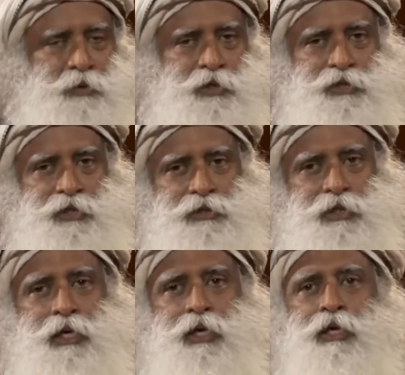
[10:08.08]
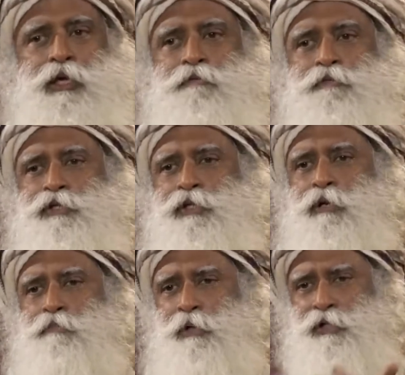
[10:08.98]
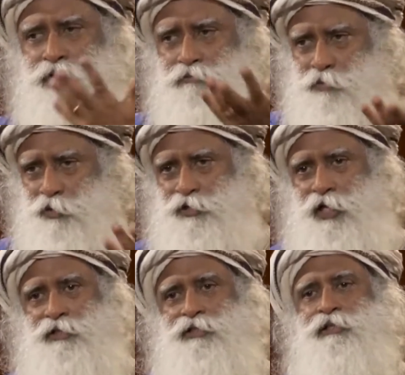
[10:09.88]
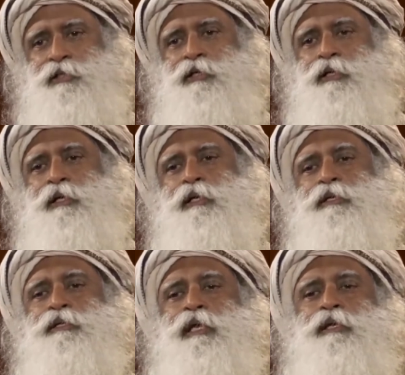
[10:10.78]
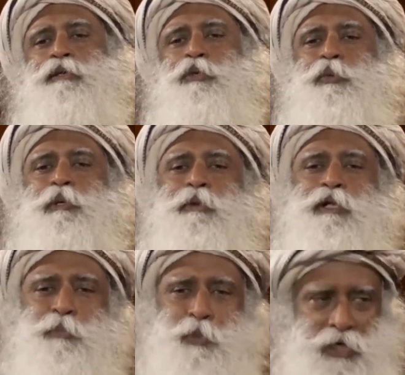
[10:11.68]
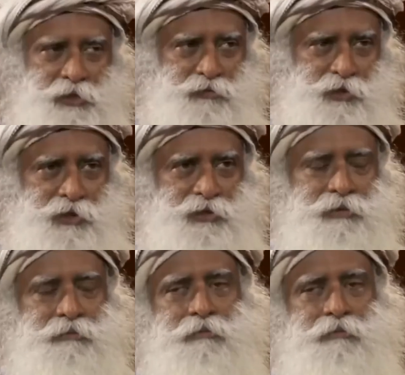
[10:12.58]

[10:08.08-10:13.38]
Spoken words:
process. If it's a compulsive process, then you will pay the price for it.